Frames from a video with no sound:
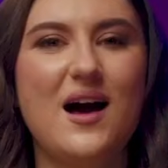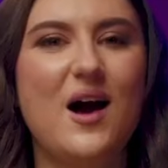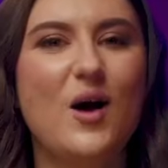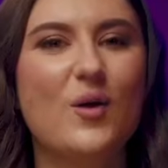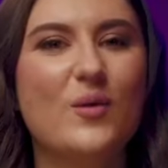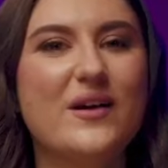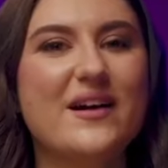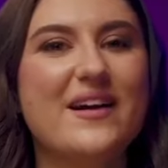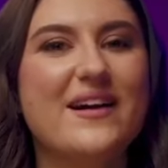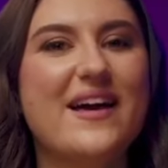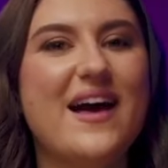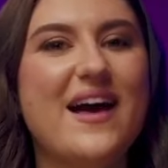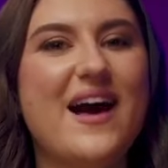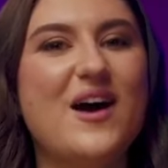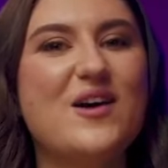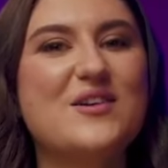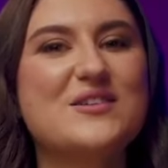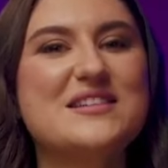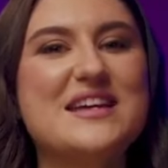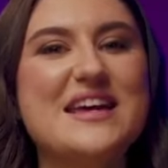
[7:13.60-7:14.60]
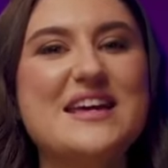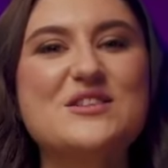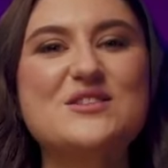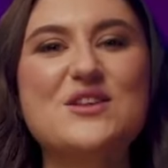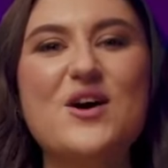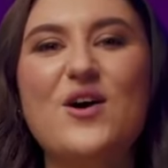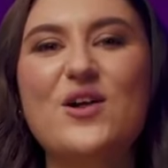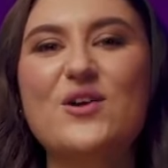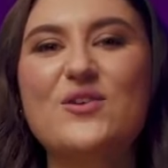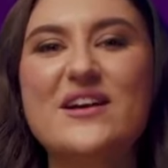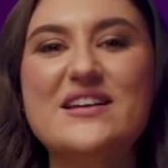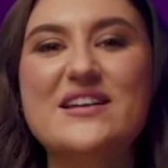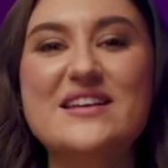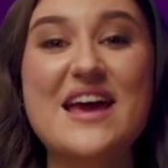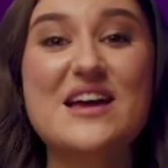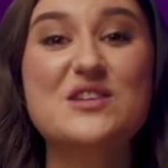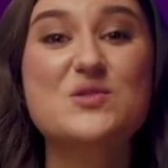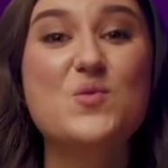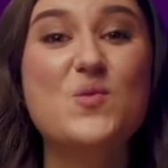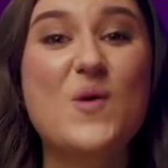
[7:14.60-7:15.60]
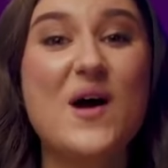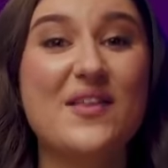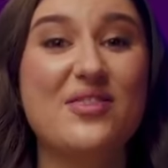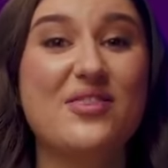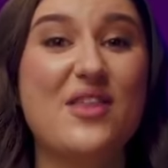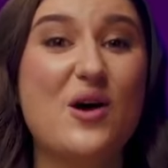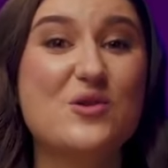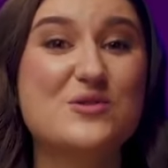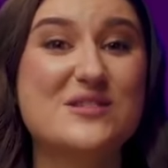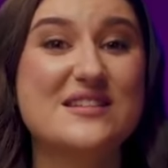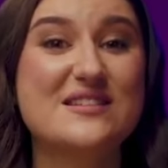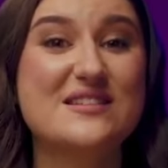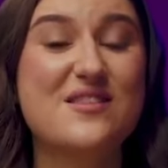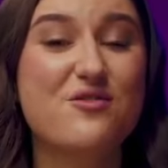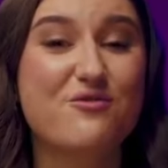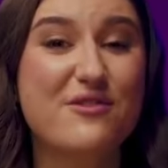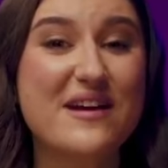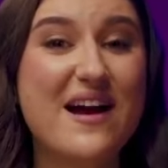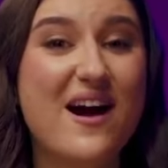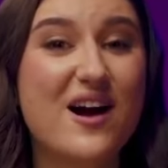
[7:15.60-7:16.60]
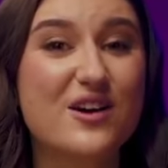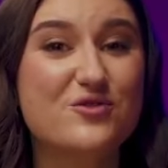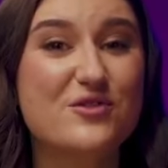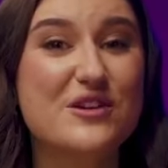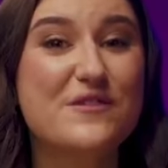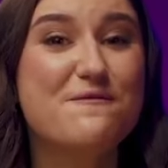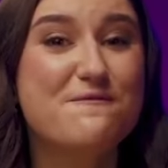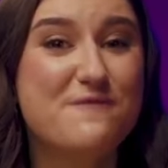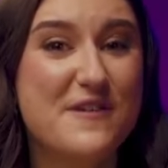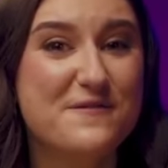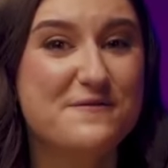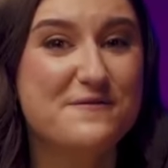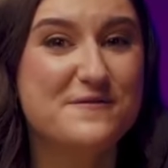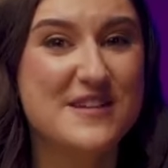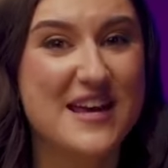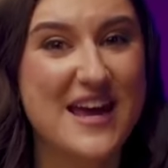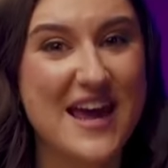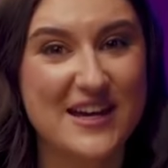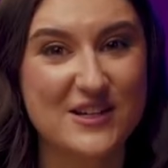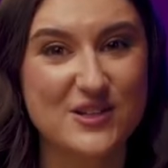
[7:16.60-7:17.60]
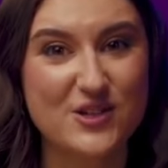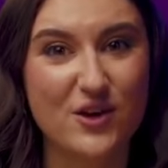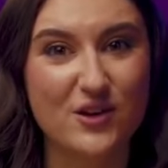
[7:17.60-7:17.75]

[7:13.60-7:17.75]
Our account is already at one thousand three hundred fifty-eight